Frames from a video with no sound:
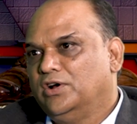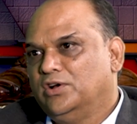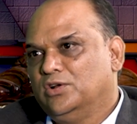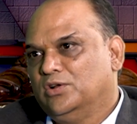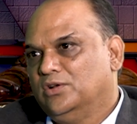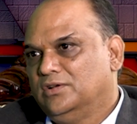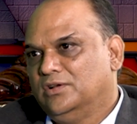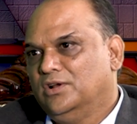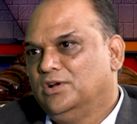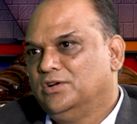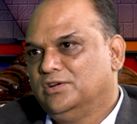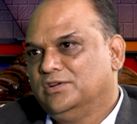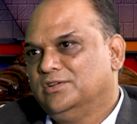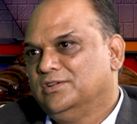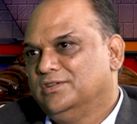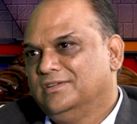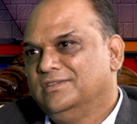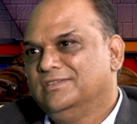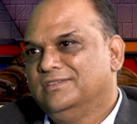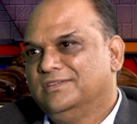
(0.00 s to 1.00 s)
at all, not at
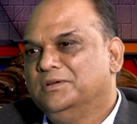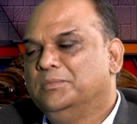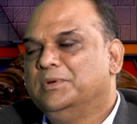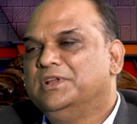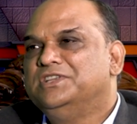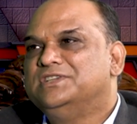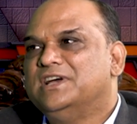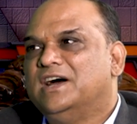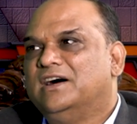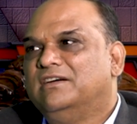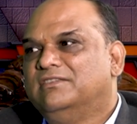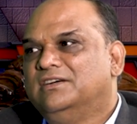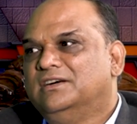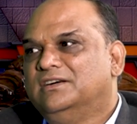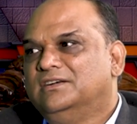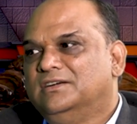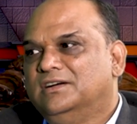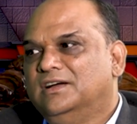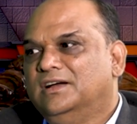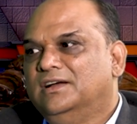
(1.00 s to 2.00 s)
all. I mean
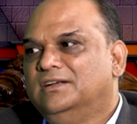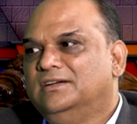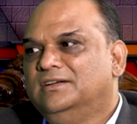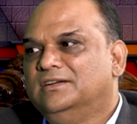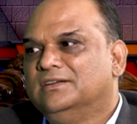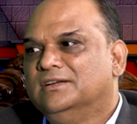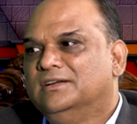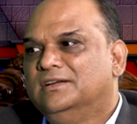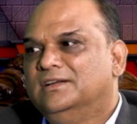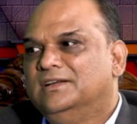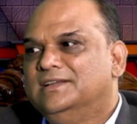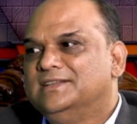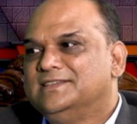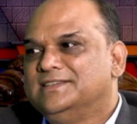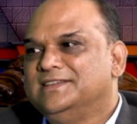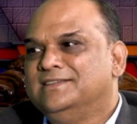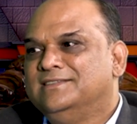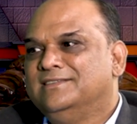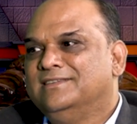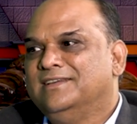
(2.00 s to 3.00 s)
Java, and
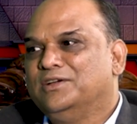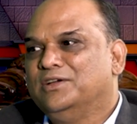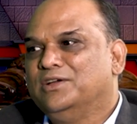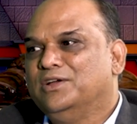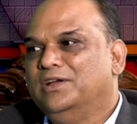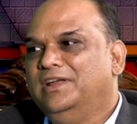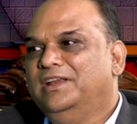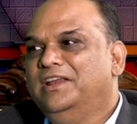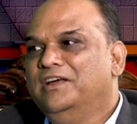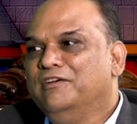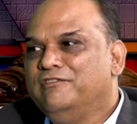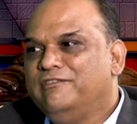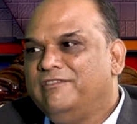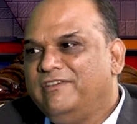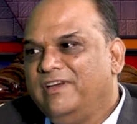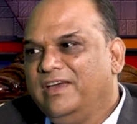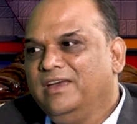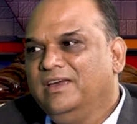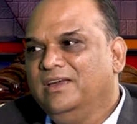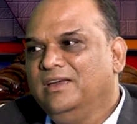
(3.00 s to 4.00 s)
see, in a
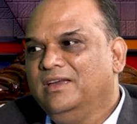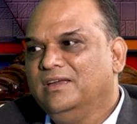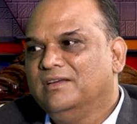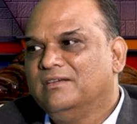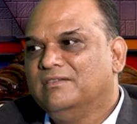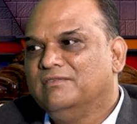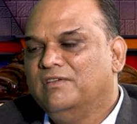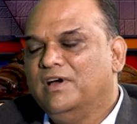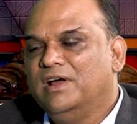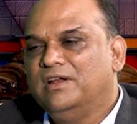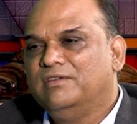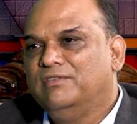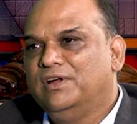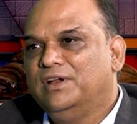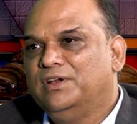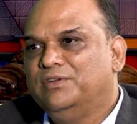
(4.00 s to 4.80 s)
way, when